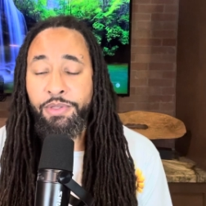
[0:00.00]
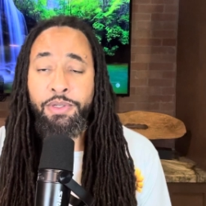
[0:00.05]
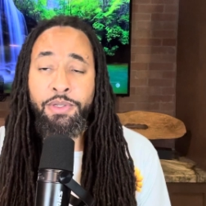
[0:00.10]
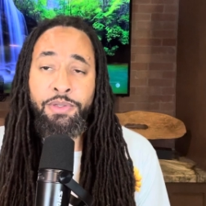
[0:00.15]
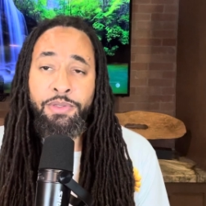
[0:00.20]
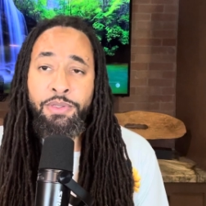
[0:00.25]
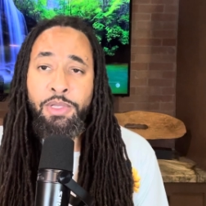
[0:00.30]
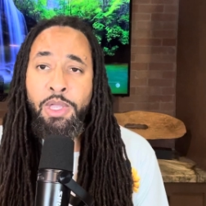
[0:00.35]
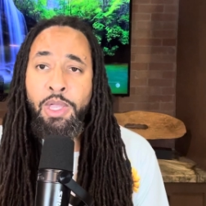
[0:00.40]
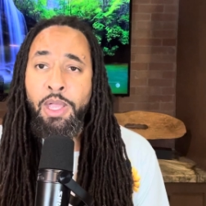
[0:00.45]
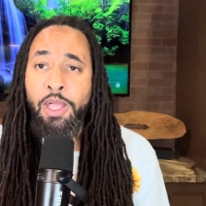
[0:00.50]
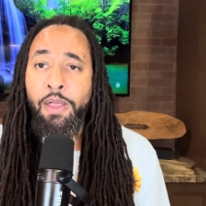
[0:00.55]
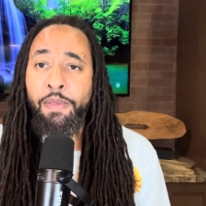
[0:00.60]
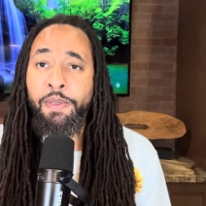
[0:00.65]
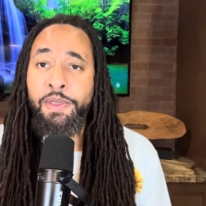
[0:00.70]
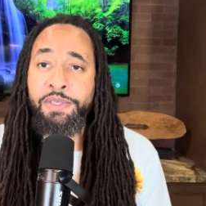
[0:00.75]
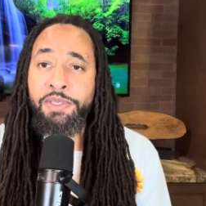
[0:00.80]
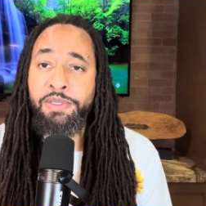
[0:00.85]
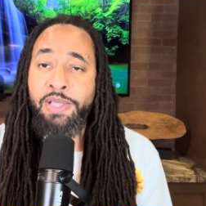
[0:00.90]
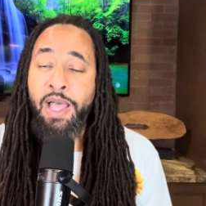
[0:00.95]
is
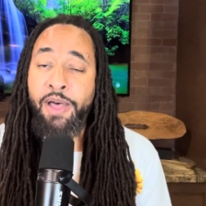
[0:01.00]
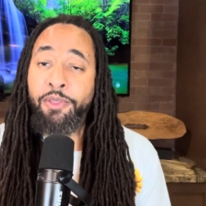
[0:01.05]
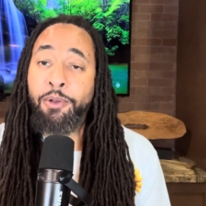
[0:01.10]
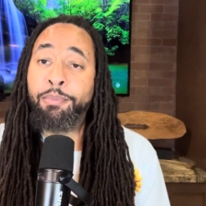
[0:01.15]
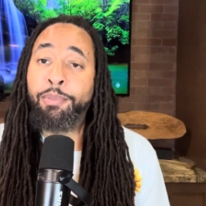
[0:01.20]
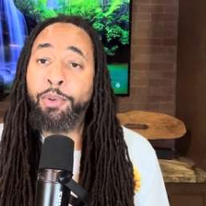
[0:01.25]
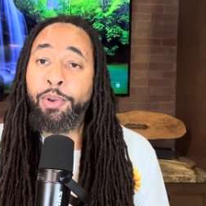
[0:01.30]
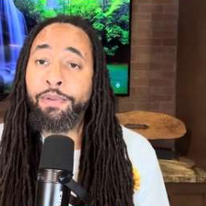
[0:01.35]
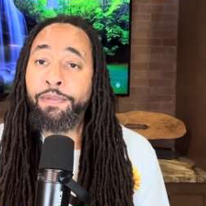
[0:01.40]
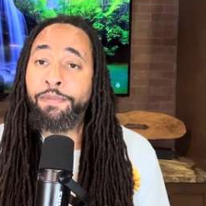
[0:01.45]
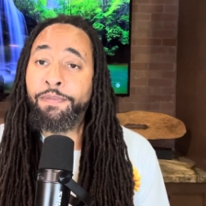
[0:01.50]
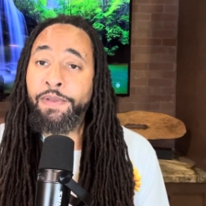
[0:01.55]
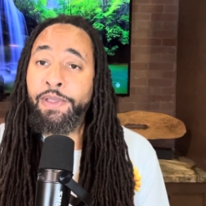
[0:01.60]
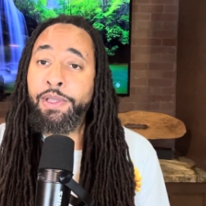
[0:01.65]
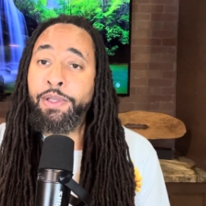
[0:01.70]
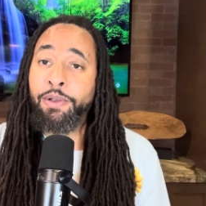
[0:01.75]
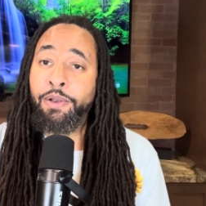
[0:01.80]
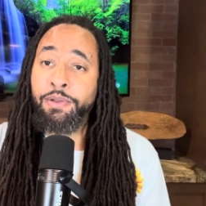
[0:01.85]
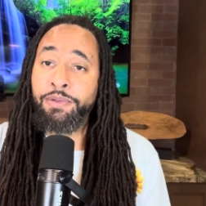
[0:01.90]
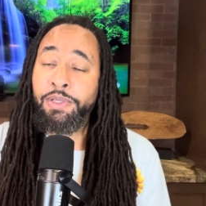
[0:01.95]
this is how the boy
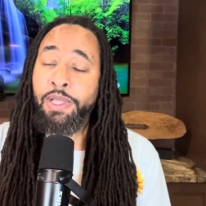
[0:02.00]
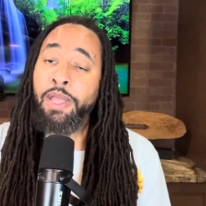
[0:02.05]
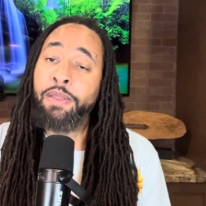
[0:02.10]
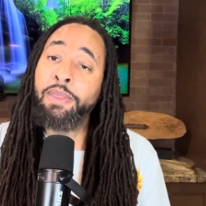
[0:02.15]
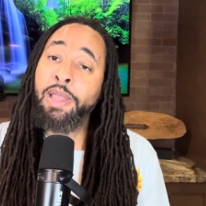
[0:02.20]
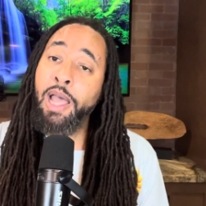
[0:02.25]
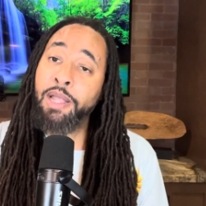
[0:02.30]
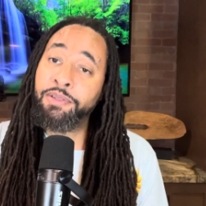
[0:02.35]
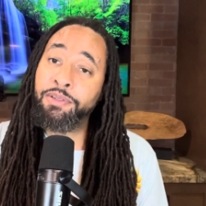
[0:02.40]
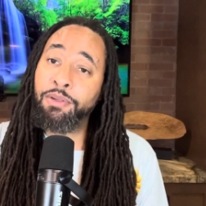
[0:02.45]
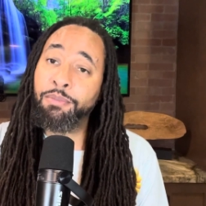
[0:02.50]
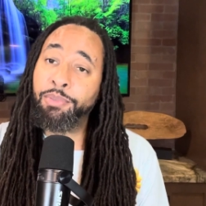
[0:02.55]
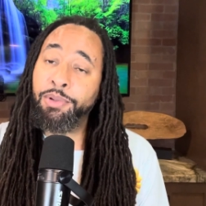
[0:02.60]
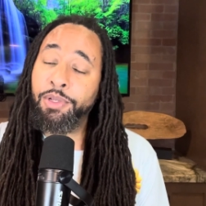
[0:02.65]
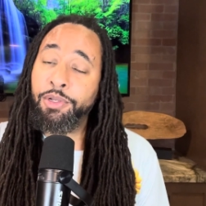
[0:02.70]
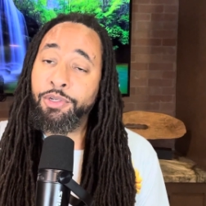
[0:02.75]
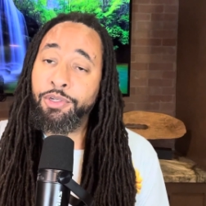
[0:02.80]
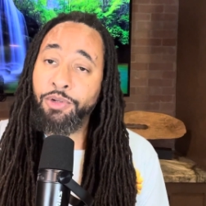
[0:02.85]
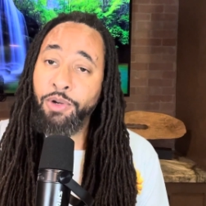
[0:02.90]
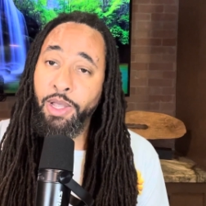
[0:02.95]
feels, and that should
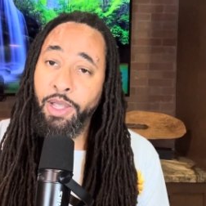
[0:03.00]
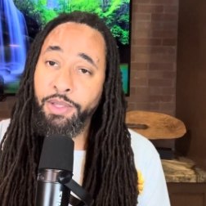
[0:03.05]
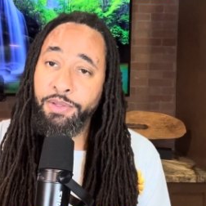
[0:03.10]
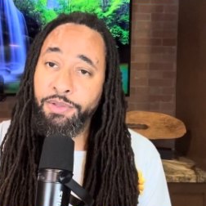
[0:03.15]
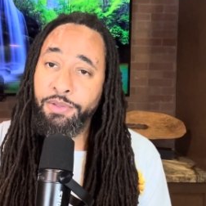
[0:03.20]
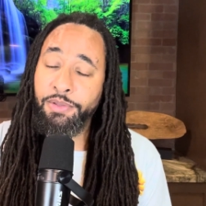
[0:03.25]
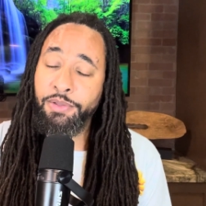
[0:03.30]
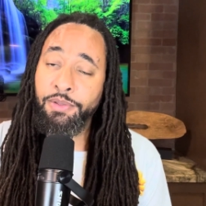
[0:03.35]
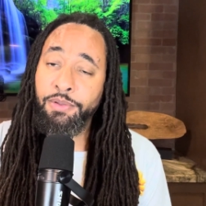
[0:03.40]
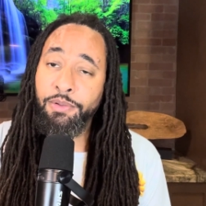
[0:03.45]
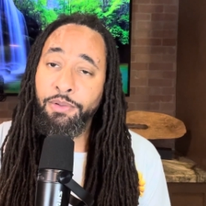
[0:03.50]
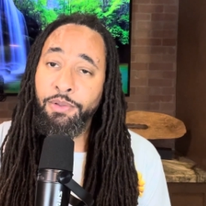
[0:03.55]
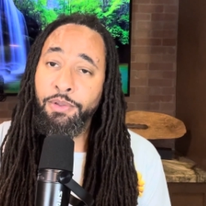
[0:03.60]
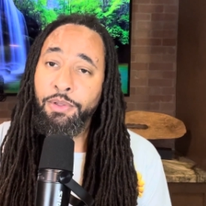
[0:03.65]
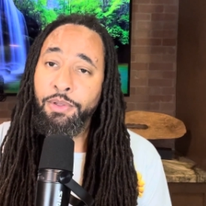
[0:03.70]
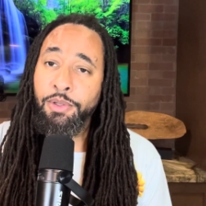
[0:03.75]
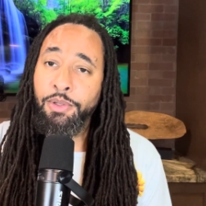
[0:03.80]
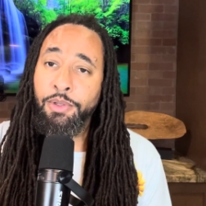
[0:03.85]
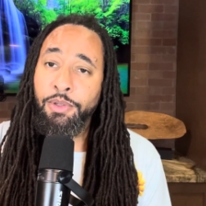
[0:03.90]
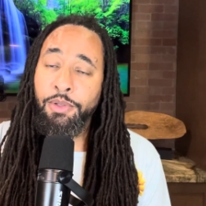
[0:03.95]
be addressed.
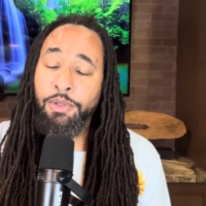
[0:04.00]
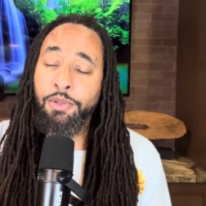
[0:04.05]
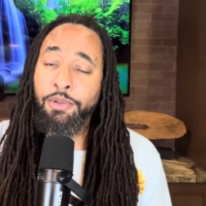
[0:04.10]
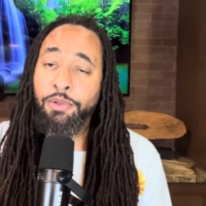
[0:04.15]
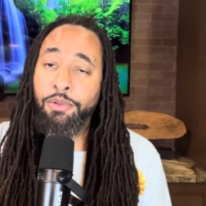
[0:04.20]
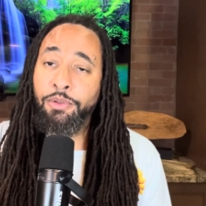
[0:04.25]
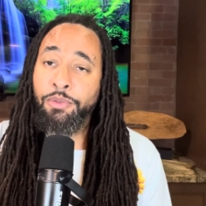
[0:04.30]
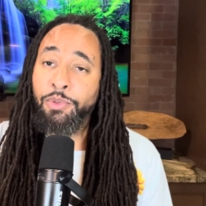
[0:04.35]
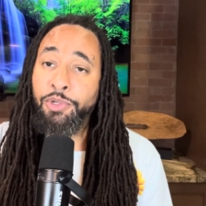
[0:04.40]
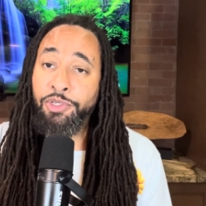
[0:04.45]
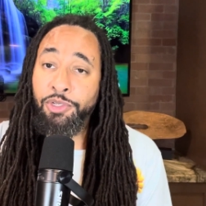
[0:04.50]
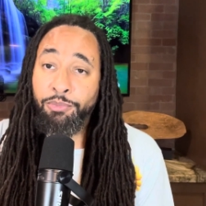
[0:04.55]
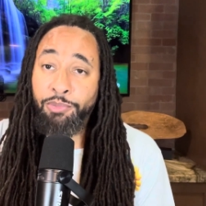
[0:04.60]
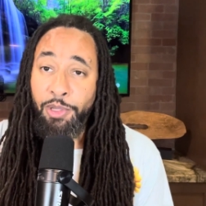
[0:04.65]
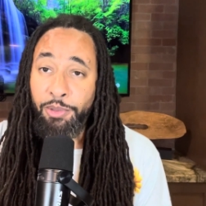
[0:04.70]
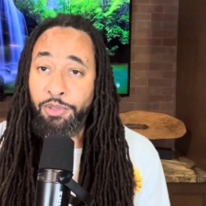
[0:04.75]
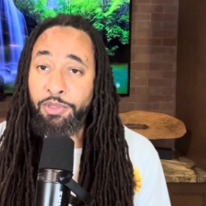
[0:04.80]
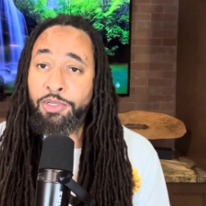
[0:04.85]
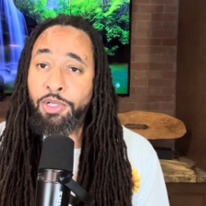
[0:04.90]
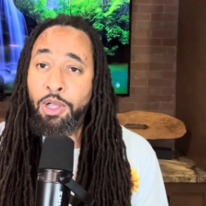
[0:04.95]
We should be
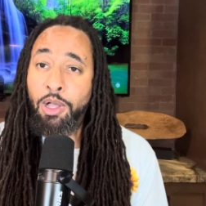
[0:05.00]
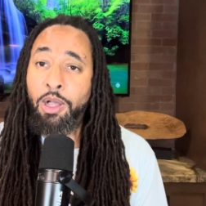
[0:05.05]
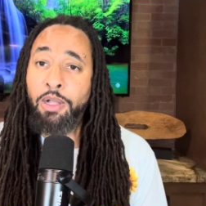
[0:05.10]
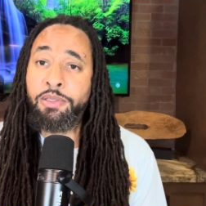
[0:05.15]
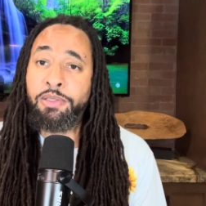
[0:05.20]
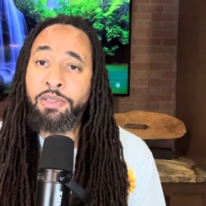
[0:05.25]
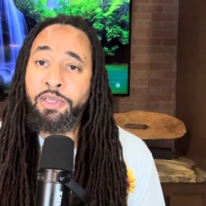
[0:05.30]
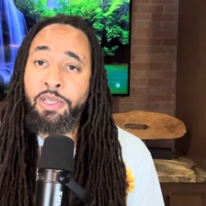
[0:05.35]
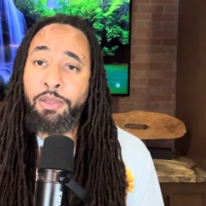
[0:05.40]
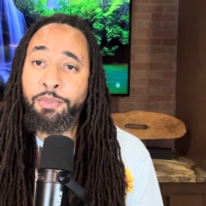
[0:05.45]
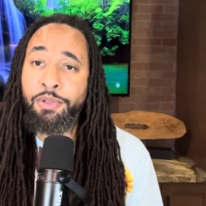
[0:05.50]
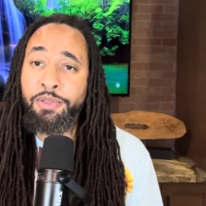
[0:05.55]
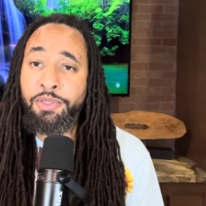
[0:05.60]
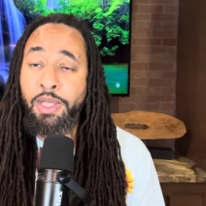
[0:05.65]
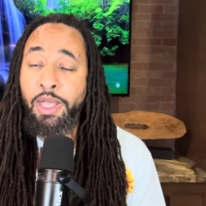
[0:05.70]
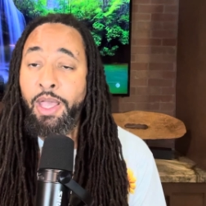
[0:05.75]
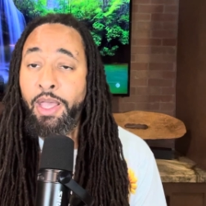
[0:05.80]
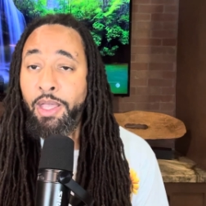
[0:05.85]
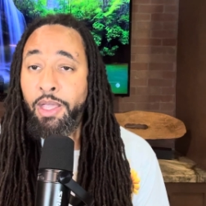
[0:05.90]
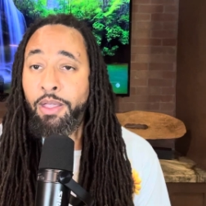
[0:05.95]
able to talk to him and say,
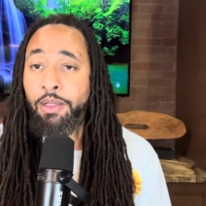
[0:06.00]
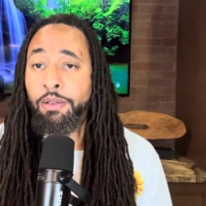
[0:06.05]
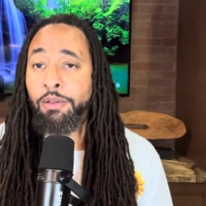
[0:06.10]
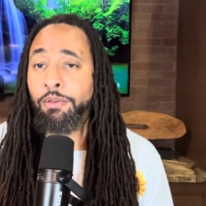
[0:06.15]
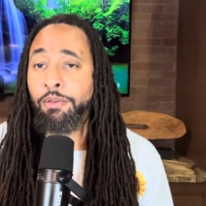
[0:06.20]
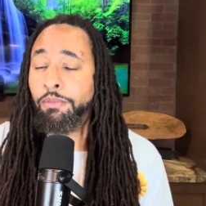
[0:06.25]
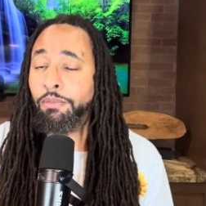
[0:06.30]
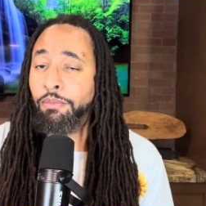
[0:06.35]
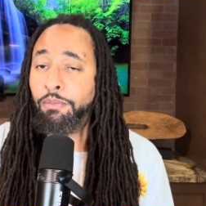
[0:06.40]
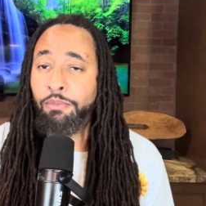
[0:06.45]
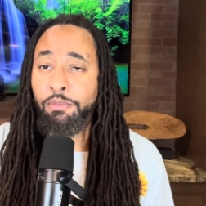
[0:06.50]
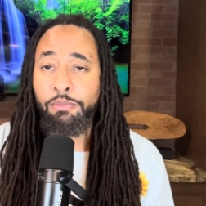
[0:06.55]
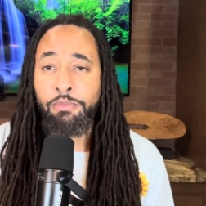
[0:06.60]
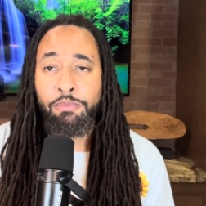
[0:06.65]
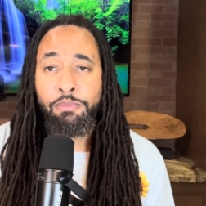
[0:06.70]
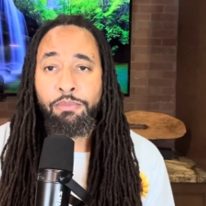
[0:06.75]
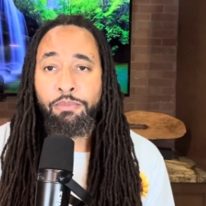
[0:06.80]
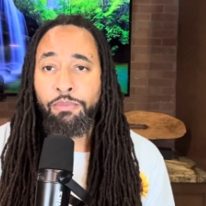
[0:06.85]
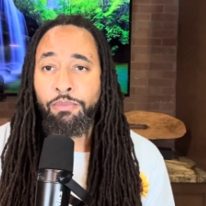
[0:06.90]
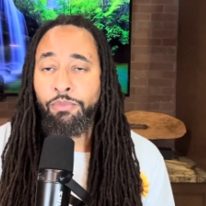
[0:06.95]
hey,
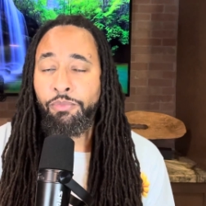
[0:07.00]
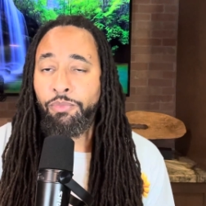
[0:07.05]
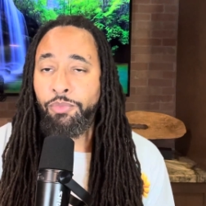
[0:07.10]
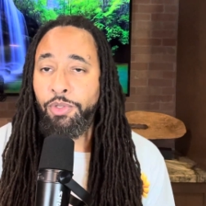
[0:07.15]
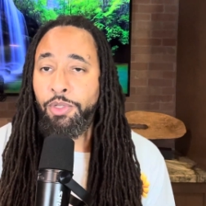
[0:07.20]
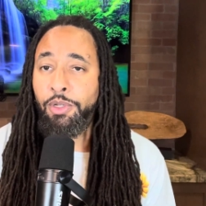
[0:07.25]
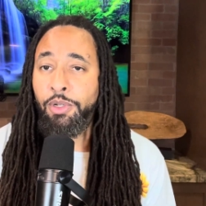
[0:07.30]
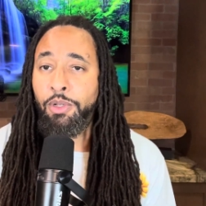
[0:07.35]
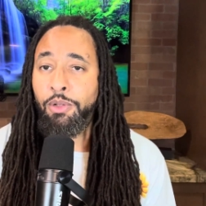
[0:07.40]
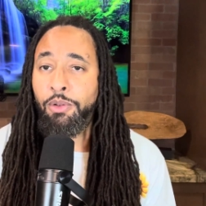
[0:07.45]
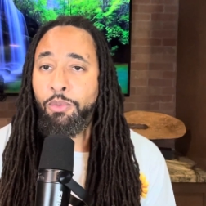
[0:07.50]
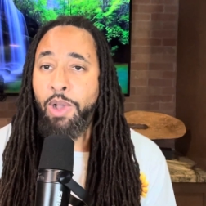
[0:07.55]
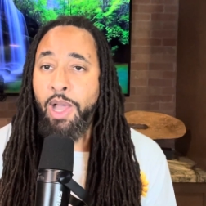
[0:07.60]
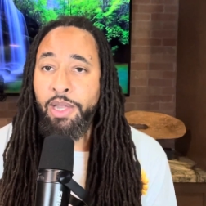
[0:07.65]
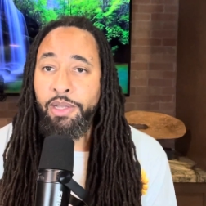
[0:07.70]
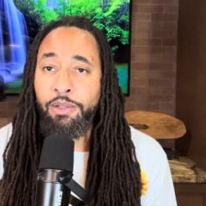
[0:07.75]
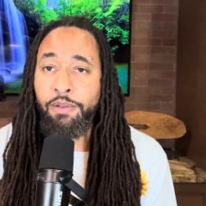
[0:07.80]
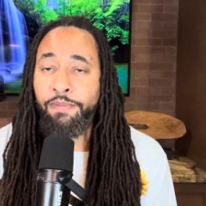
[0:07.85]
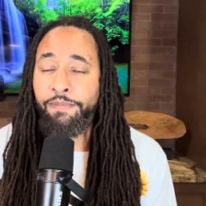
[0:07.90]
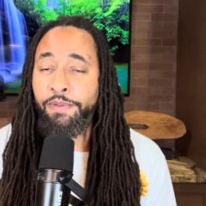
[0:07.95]
you know, why
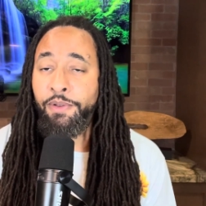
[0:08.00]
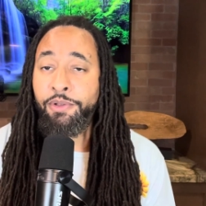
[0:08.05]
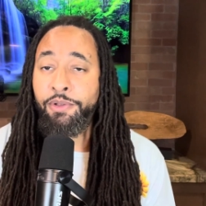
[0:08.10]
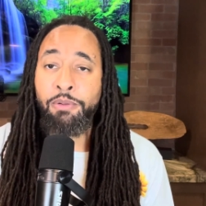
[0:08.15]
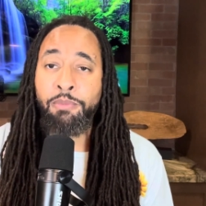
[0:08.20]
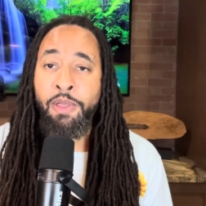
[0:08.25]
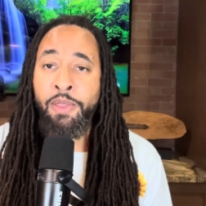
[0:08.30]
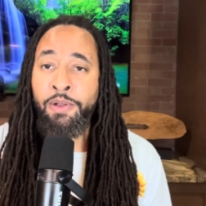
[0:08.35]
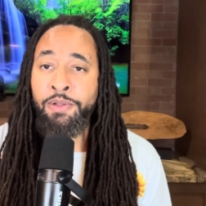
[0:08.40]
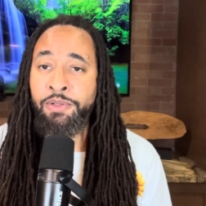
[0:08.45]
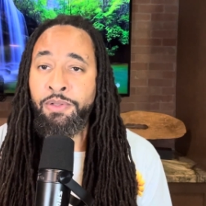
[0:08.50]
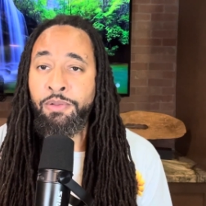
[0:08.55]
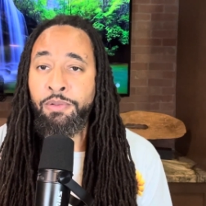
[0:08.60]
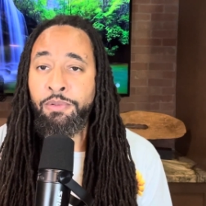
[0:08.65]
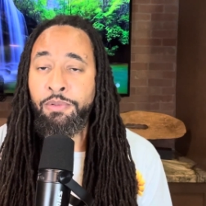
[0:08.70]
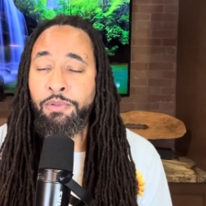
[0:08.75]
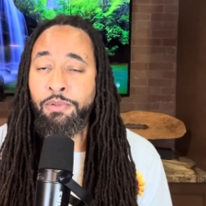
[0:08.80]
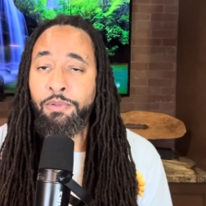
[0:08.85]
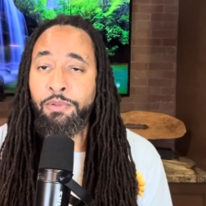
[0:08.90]
do you feel your mother doesn't